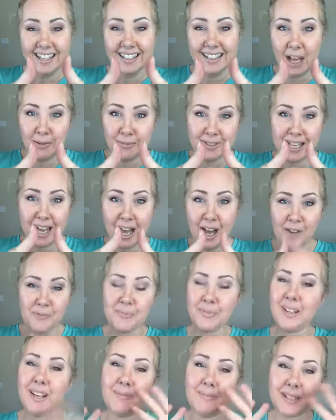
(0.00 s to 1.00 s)
Thumbs
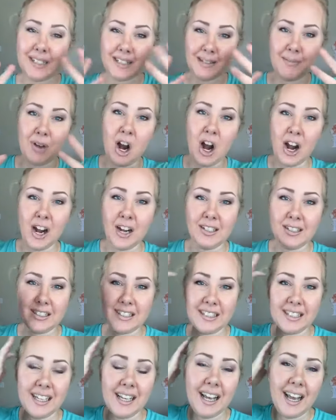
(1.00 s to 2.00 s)
up, give me some
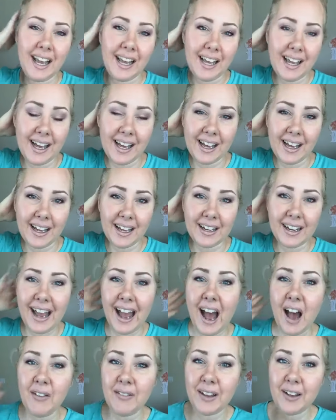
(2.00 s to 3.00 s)
hearts, and
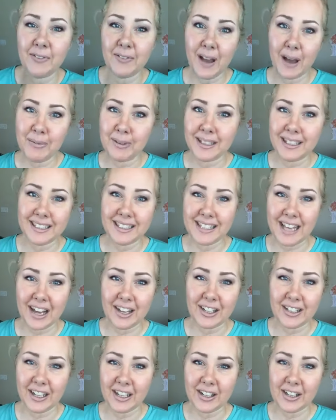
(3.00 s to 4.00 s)
have a fabulous
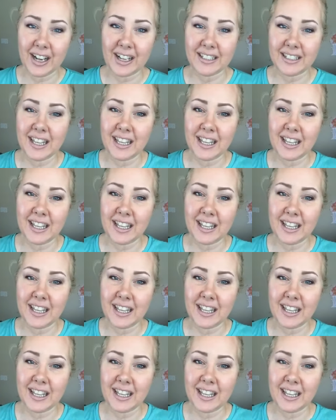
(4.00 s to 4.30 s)
Saturday, you guys.